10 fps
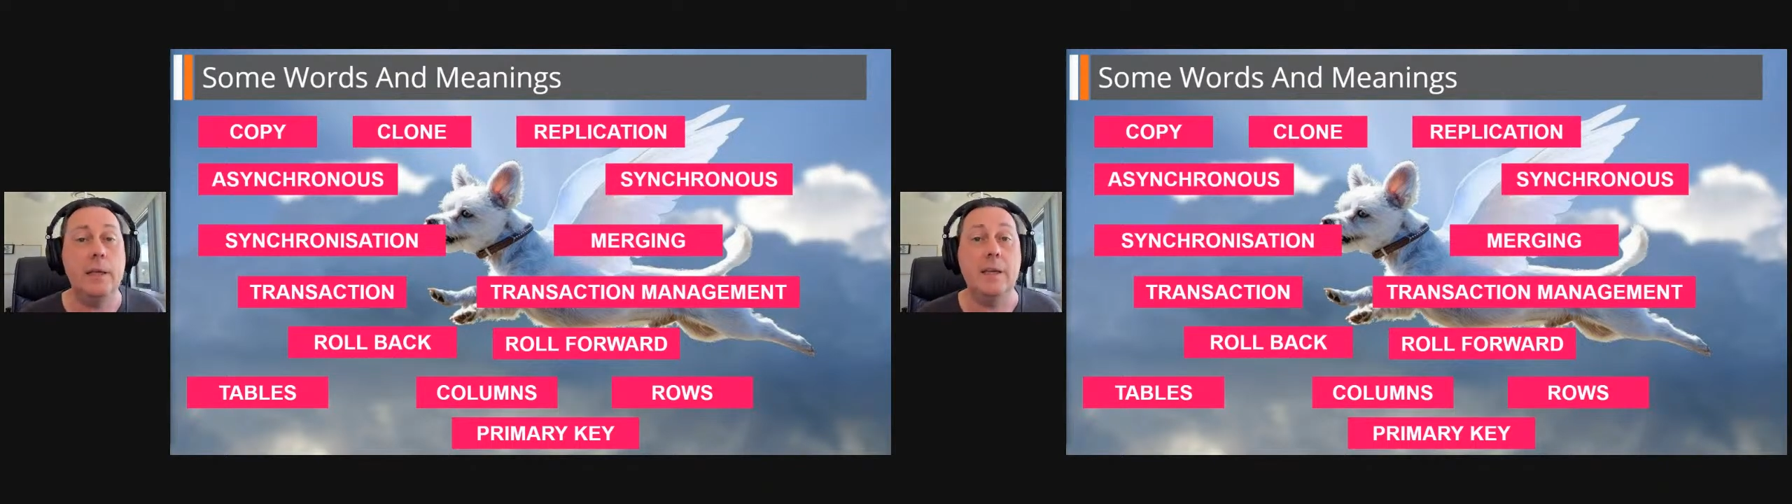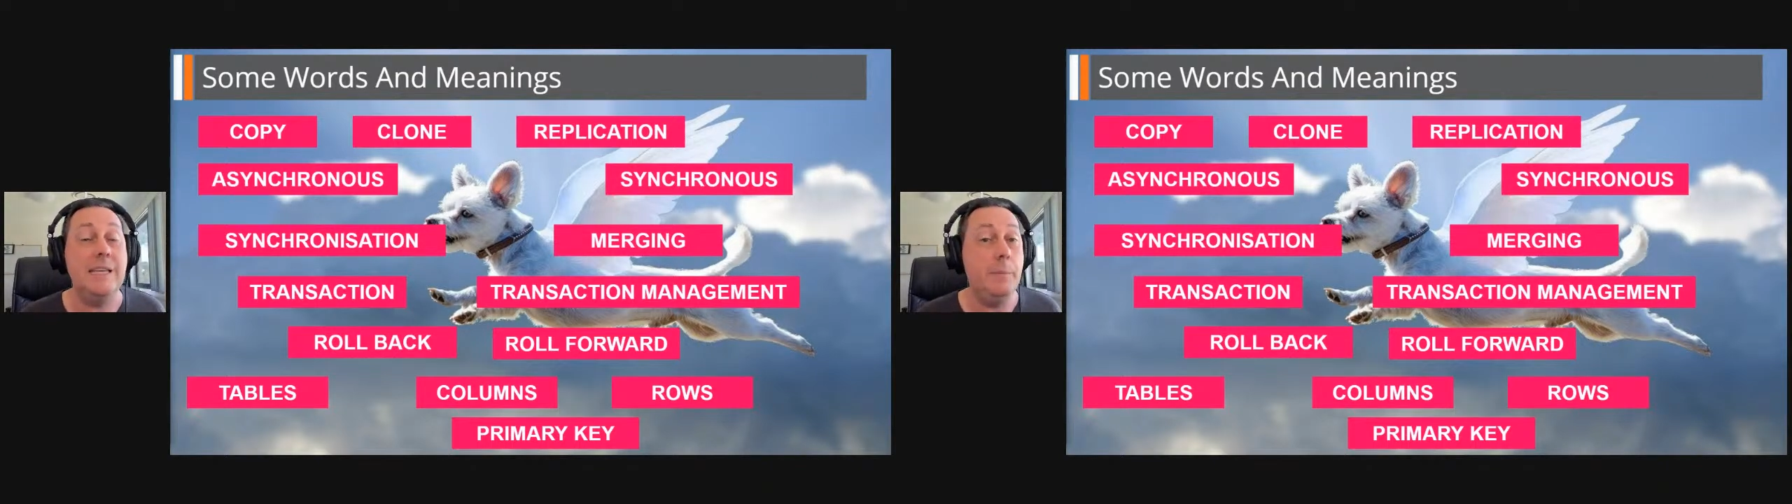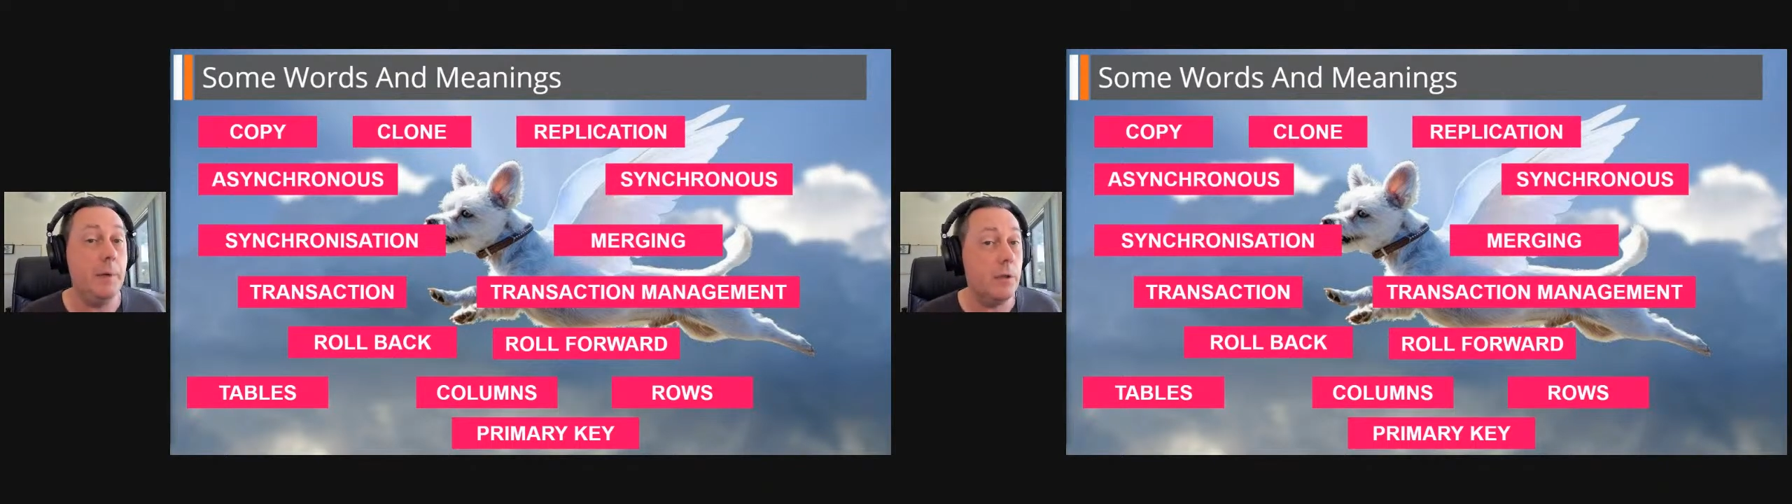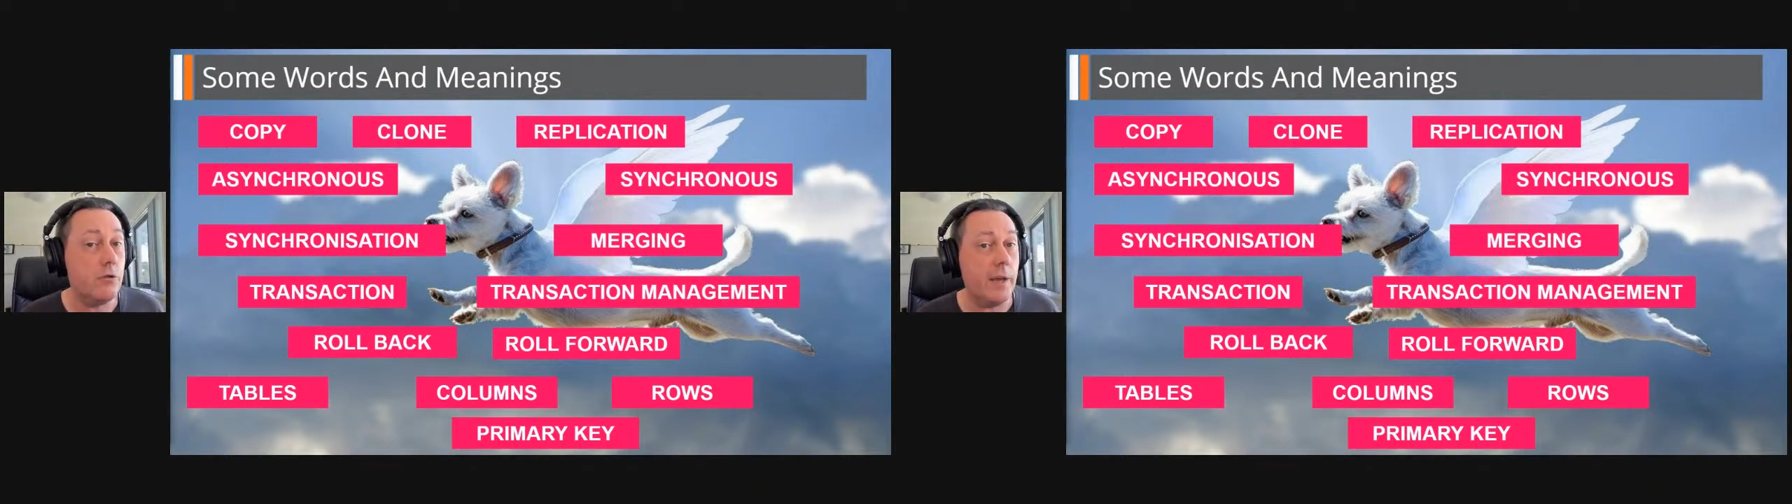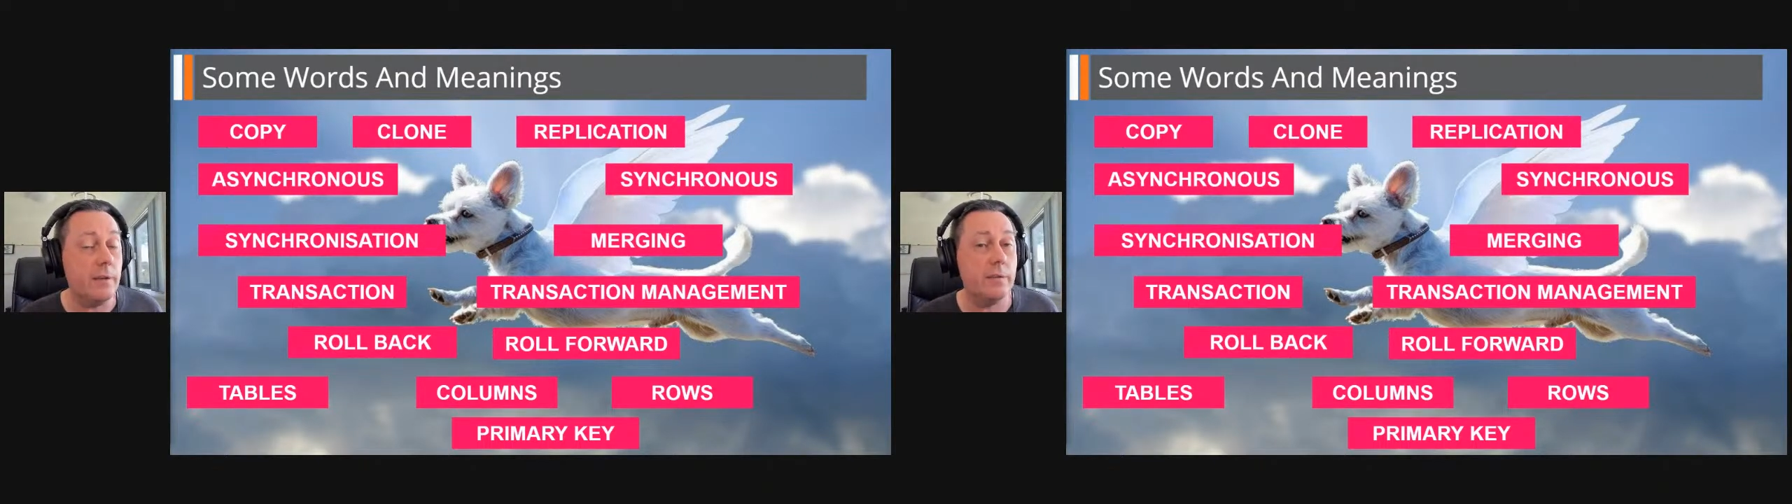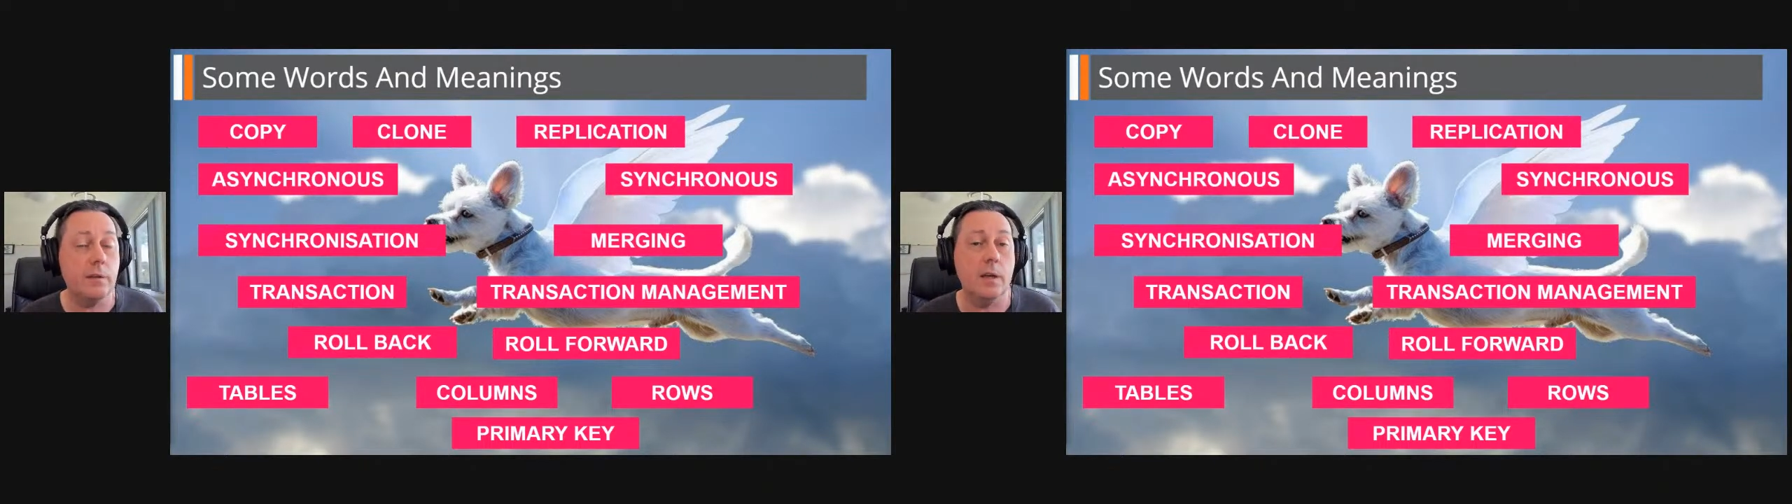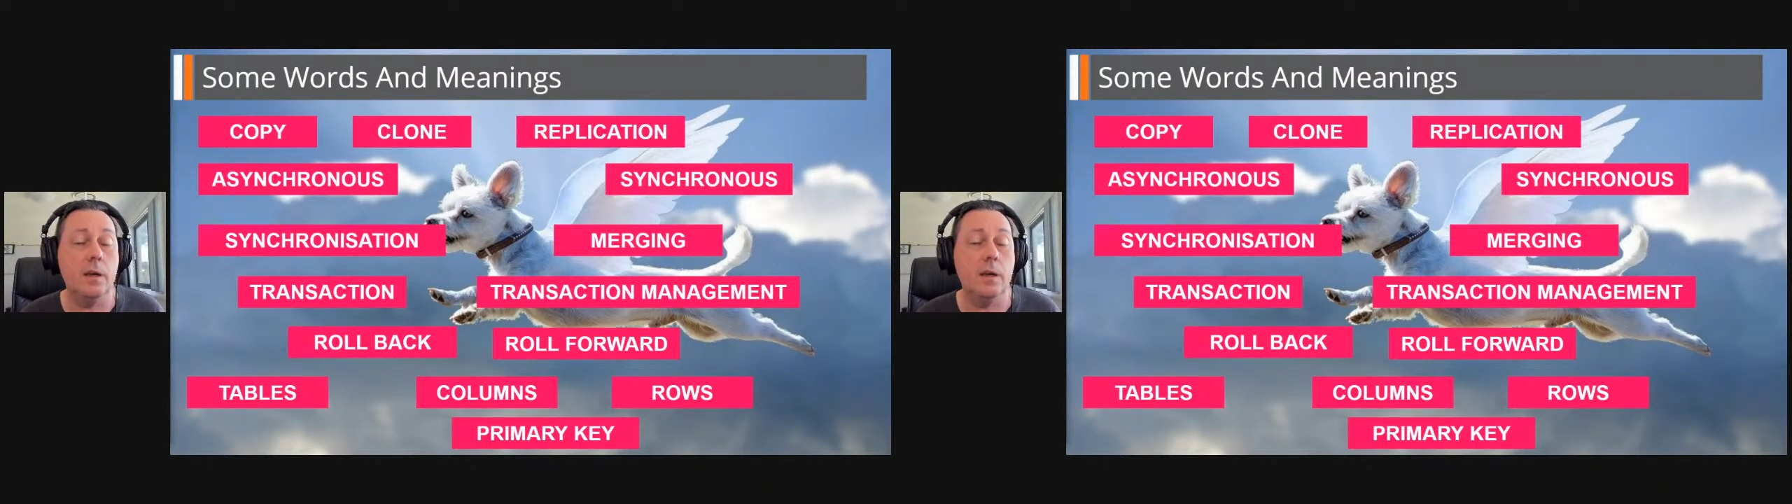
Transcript: like an email address,